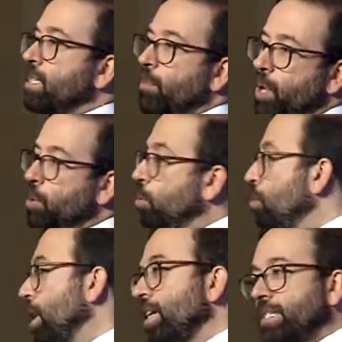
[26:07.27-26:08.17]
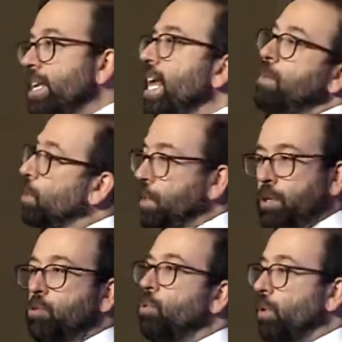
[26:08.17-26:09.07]
someone who is unable to
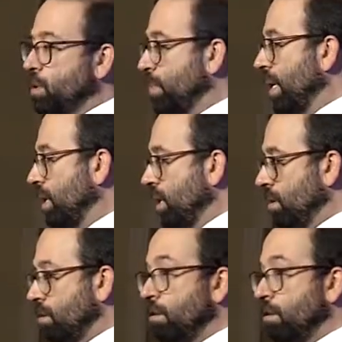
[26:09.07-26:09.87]
control their spending.